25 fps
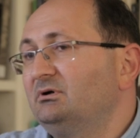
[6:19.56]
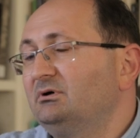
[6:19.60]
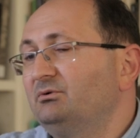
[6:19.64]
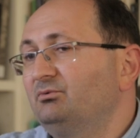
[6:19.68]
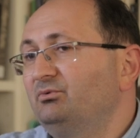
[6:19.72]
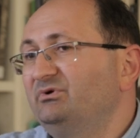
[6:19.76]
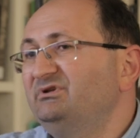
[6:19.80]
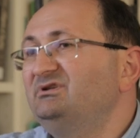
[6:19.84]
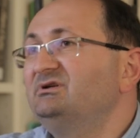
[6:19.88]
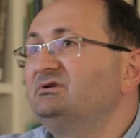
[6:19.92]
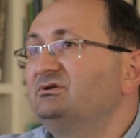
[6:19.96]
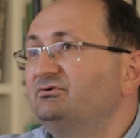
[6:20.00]

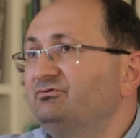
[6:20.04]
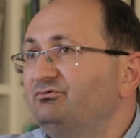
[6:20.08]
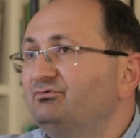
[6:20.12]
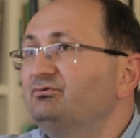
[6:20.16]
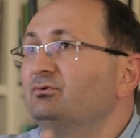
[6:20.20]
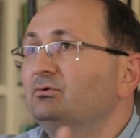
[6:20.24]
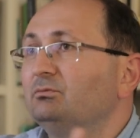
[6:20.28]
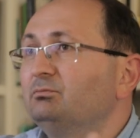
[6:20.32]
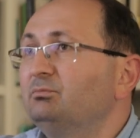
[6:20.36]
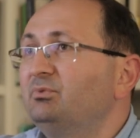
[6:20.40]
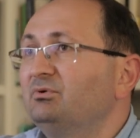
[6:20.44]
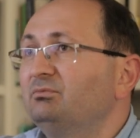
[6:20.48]
within the
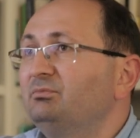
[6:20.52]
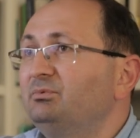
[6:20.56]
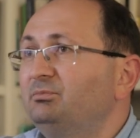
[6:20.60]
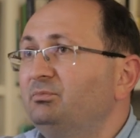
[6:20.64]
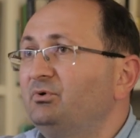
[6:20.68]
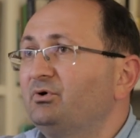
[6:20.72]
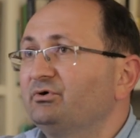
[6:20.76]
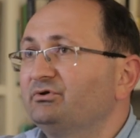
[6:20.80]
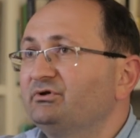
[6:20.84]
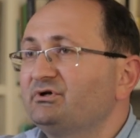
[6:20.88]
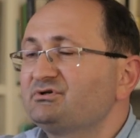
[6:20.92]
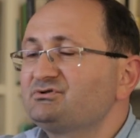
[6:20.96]
full
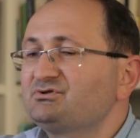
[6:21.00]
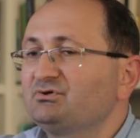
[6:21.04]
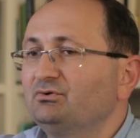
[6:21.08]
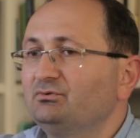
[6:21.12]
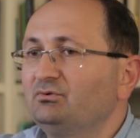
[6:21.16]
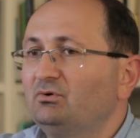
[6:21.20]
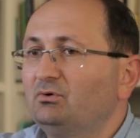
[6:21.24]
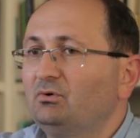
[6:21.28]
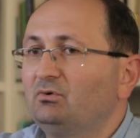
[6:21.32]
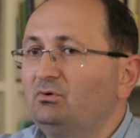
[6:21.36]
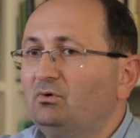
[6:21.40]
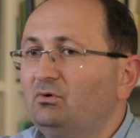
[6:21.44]
borders
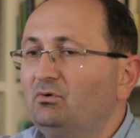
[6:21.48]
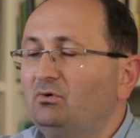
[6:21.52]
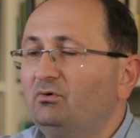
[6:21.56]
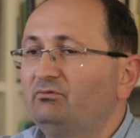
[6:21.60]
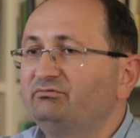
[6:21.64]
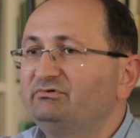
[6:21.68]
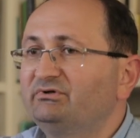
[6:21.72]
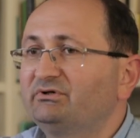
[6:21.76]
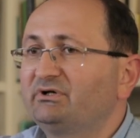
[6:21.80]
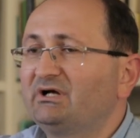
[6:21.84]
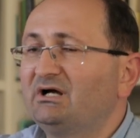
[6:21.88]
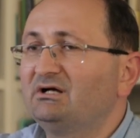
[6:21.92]

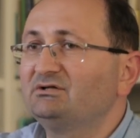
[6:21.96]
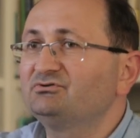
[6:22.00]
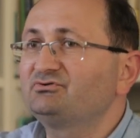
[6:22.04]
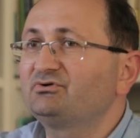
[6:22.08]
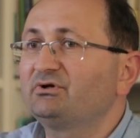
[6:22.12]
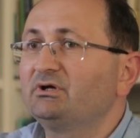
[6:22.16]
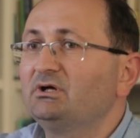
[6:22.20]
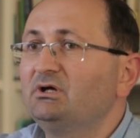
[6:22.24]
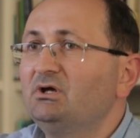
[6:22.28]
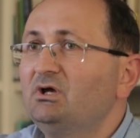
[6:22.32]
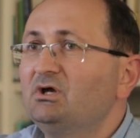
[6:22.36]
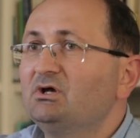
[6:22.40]
of the
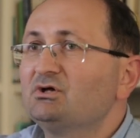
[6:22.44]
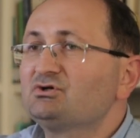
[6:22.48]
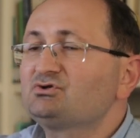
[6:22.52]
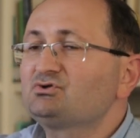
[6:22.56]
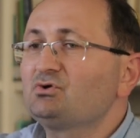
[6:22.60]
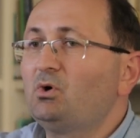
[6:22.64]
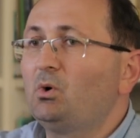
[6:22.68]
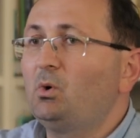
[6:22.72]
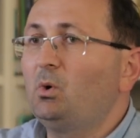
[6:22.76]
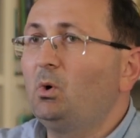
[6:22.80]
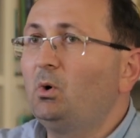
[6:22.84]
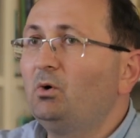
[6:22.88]
country.
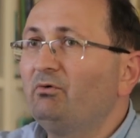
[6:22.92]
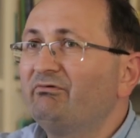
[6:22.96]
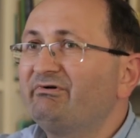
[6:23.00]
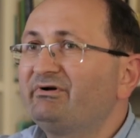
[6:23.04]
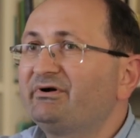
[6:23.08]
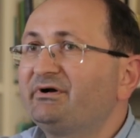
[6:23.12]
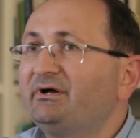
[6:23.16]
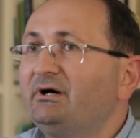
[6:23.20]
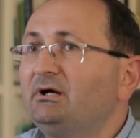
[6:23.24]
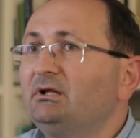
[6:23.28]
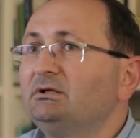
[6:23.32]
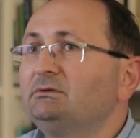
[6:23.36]
So
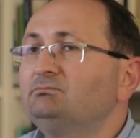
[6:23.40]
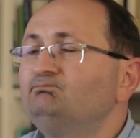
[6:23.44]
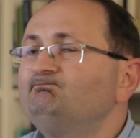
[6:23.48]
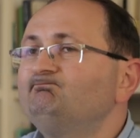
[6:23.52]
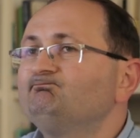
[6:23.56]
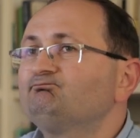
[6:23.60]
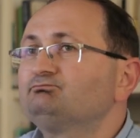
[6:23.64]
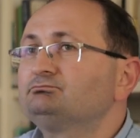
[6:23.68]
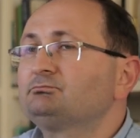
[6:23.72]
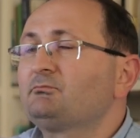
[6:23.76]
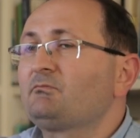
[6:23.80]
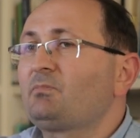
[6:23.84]
overall,
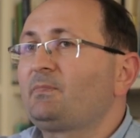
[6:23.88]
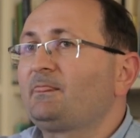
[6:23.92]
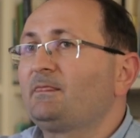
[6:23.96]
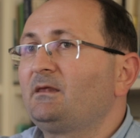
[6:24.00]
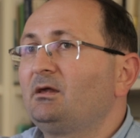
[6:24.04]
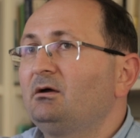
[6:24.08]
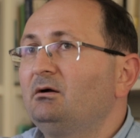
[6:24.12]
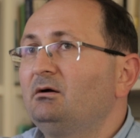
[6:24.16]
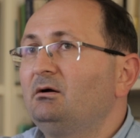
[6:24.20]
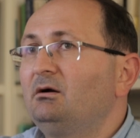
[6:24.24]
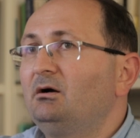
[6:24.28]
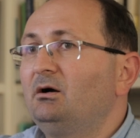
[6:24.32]

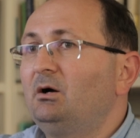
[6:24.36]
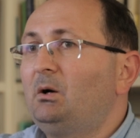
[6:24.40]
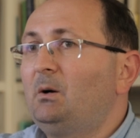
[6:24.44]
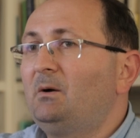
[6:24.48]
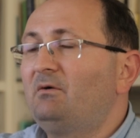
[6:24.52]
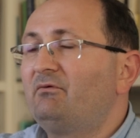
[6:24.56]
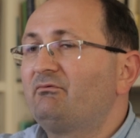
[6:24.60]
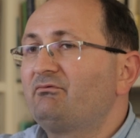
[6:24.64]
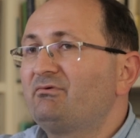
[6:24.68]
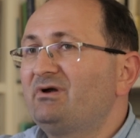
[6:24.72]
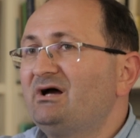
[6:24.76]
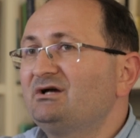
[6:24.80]

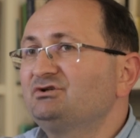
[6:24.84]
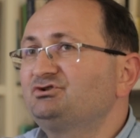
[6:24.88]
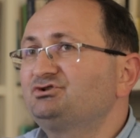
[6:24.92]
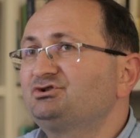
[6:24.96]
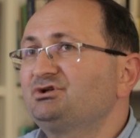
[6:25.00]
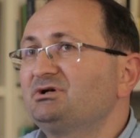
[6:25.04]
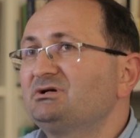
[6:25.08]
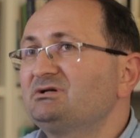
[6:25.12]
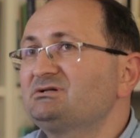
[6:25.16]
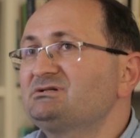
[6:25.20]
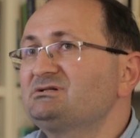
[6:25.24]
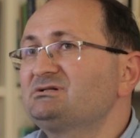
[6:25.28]

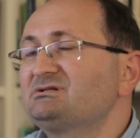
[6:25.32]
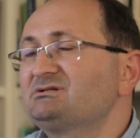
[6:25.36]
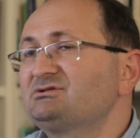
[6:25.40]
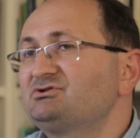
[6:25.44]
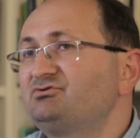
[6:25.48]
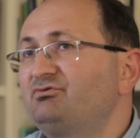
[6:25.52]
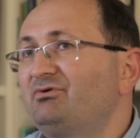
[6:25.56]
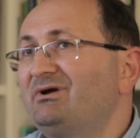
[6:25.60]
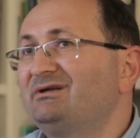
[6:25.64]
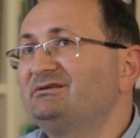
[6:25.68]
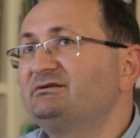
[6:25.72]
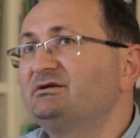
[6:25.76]
Russia's
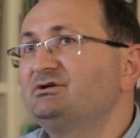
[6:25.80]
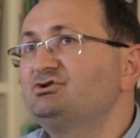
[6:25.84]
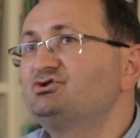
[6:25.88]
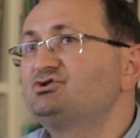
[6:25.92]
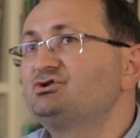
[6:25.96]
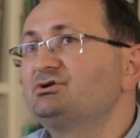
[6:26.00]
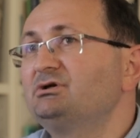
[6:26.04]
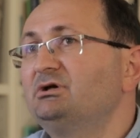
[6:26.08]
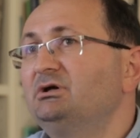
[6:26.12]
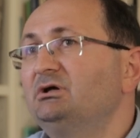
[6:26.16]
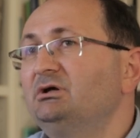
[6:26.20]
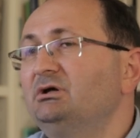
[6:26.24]

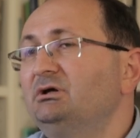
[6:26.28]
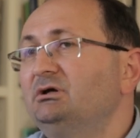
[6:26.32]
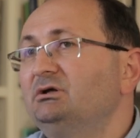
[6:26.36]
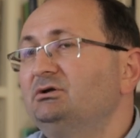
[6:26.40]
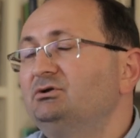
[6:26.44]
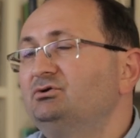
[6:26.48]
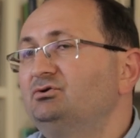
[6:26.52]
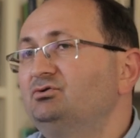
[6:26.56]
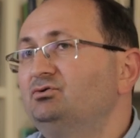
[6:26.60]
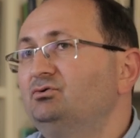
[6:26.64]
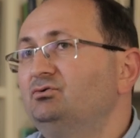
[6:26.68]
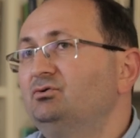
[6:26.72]
strategy
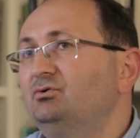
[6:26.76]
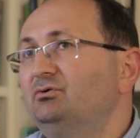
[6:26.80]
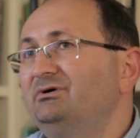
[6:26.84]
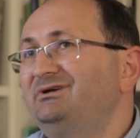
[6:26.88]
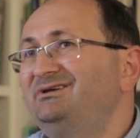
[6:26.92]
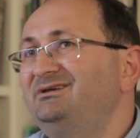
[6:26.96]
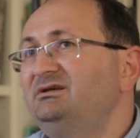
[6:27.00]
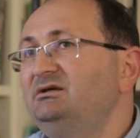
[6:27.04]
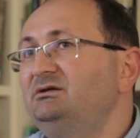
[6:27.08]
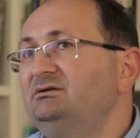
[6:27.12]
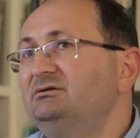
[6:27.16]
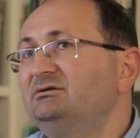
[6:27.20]
to
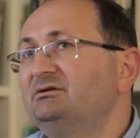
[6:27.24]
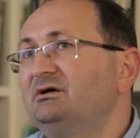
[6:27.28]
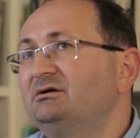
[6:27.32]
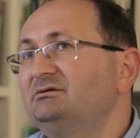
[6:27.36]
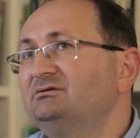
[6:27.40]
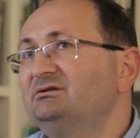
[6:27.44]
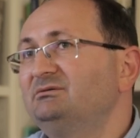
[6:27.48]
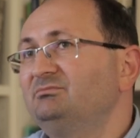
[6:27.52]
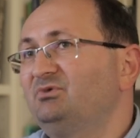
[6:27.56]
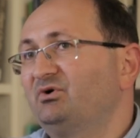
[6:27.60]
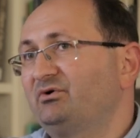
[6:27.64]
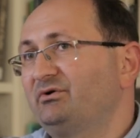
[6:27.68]
hinder
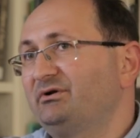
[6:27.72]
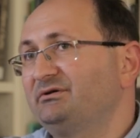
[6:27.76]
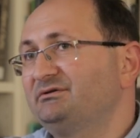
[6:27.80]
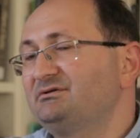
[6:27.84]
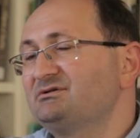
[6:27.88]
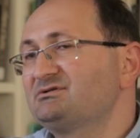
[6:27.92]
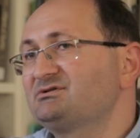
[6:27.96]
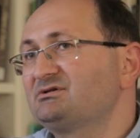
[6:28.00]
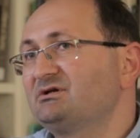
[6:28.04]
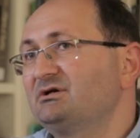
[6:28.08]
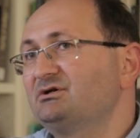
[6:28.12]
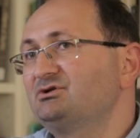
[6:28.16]

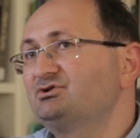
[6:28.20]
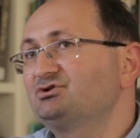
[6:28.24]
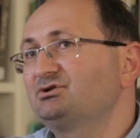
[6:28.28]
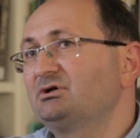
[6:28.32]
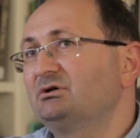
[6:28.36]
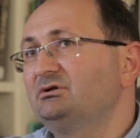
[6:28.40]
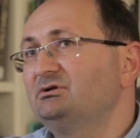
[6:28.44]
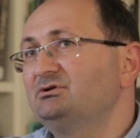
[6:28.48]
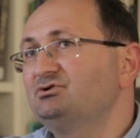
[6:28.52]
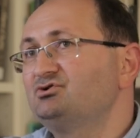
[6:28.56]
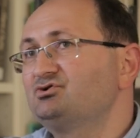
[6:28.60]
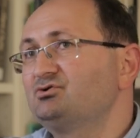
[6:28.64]

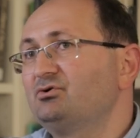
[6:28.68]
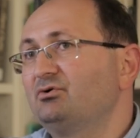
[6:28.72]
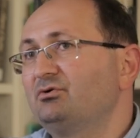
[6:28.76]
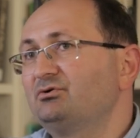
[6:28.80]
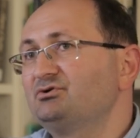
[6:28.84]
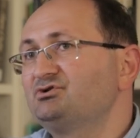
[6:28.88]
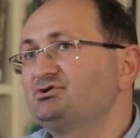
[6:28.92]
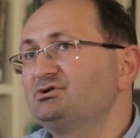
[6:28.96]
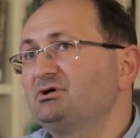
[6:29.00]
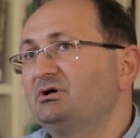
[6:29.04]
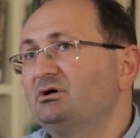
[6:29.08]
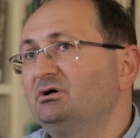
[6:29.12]
democratization in
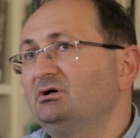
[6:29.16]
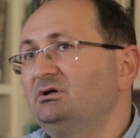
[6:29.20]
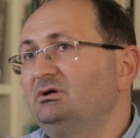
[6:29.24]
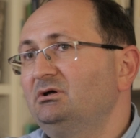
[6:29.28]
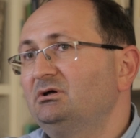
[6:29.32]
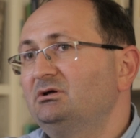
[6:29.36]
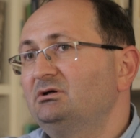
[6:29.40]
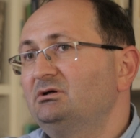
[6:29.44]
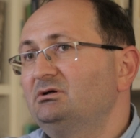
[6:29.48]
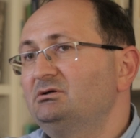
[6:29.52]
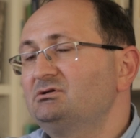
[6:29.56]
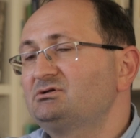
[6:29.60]
Georgia
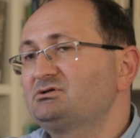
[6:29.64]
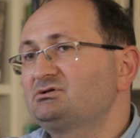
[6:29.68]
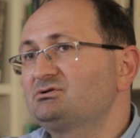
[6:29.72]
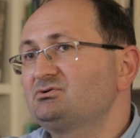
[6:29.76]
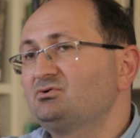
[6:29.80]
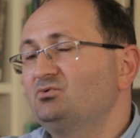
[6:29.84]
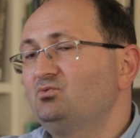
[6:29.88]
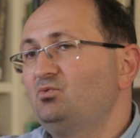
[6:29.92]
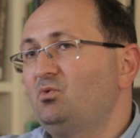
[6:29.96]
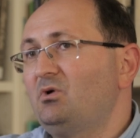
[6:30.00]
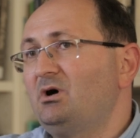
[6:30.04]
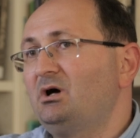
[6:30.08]

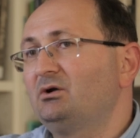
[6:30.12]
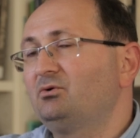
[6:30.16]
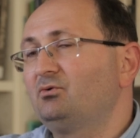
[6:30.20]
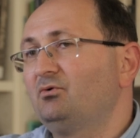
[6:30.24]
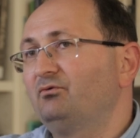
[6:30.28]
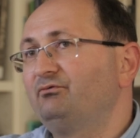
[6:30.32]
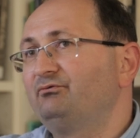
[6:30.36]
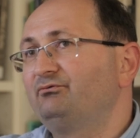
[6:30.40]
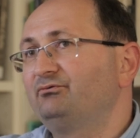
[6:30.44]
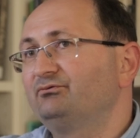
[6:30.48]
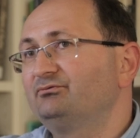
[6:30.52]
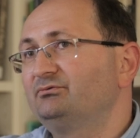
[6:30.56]
is one
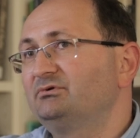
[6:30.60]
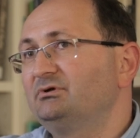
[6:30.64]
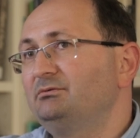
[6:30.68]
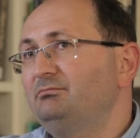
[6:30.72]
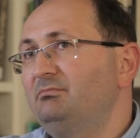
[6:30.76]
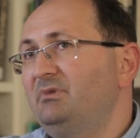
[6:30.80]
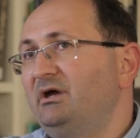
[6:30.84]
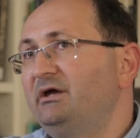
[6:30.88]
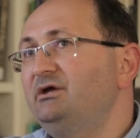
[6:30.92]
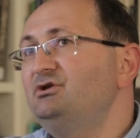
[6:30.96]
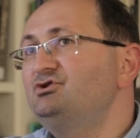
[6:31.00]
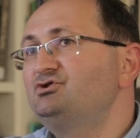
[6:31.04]
of the
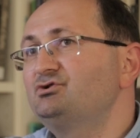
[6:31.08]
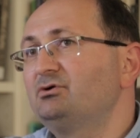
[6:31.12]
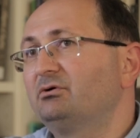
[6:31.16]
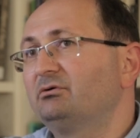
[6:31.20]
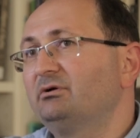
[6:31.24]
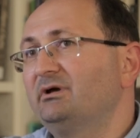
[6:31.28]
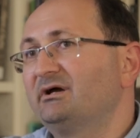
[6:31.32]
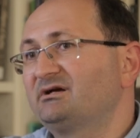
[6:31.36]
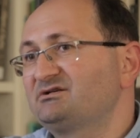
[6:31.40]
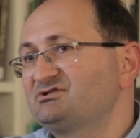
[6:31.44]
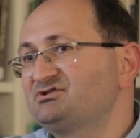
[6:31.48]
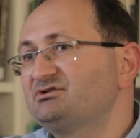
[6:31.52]

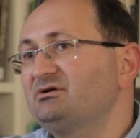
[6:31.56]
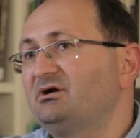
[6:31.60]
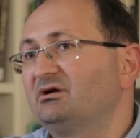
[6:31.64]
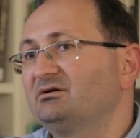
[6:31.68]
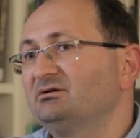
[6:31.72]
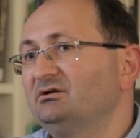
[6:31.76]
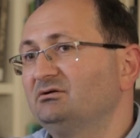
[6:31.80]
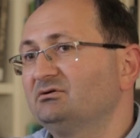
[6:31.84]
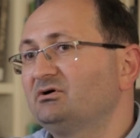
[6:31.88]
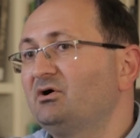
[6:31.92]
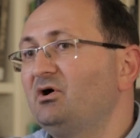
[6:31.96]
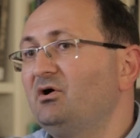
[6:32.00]
major
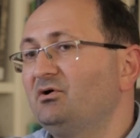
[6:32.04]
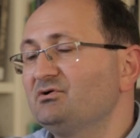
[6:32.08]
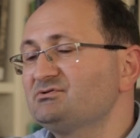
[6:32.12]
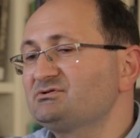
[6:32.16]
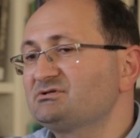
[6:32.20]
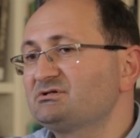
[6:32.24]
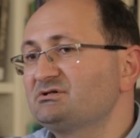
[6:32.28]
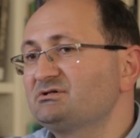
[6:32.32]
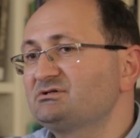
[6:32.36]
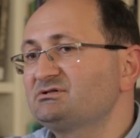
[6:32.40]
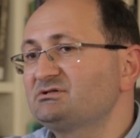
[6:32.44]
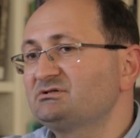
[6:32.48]
external
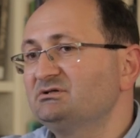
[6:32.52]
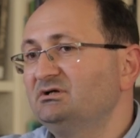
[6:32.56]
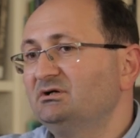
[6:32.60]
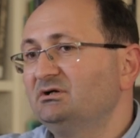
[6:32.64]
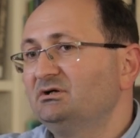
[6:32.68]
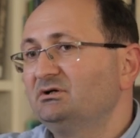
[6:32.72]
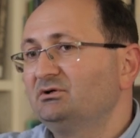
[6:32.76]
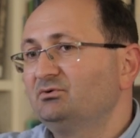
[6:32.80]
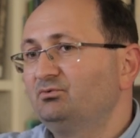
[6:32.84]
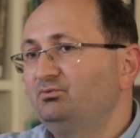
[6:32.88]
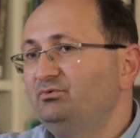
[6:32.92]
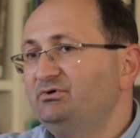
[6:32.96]
causes
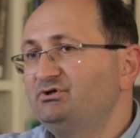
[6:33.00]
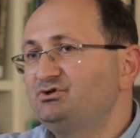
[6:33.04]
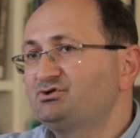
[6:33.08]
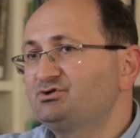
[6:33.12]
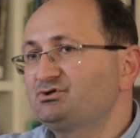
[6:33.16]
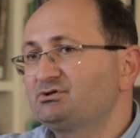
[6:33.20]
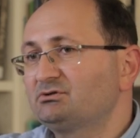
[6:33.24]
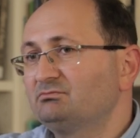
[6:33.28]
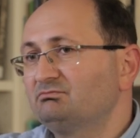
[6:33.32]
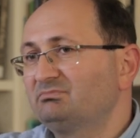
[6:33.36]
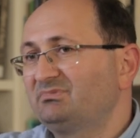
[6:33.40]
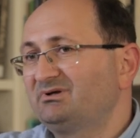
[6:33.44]

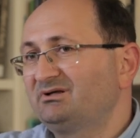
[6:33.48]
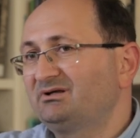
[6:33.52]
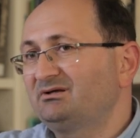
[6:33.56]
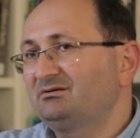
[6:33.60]
which